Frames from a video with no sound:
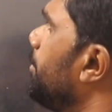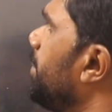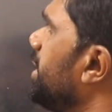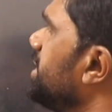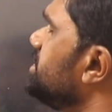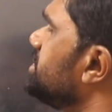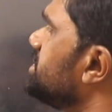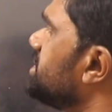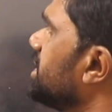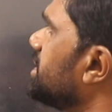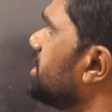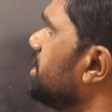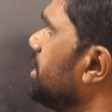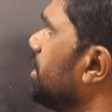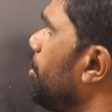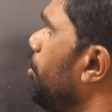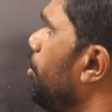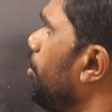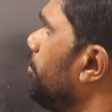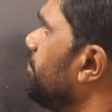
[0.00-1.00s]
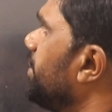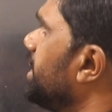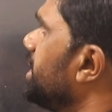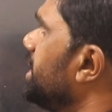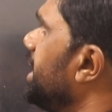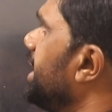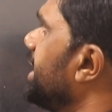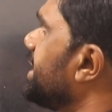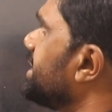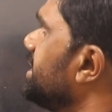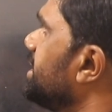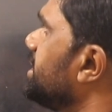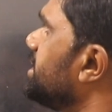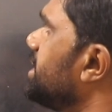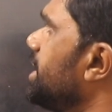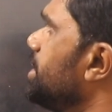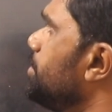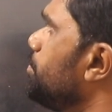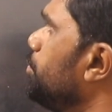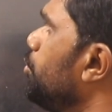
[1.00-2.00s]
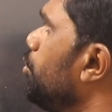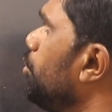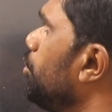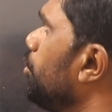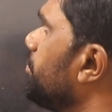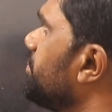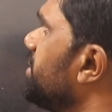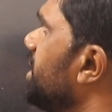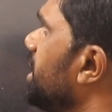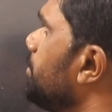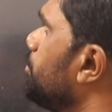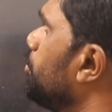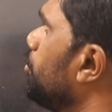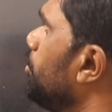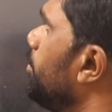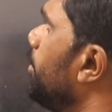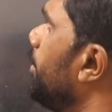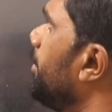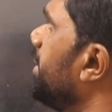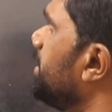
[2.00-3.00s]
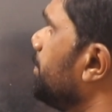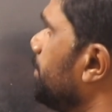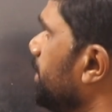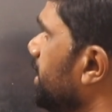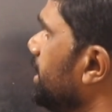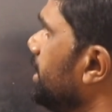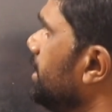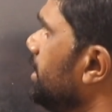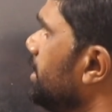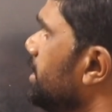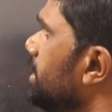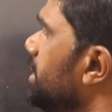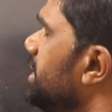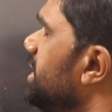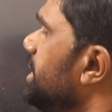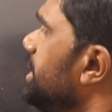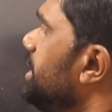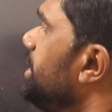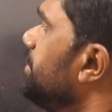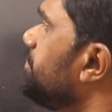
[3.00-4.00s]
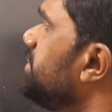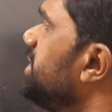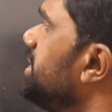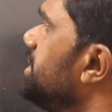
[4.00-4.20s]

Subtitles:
bisector of an electric dipole of dipole moment P. If the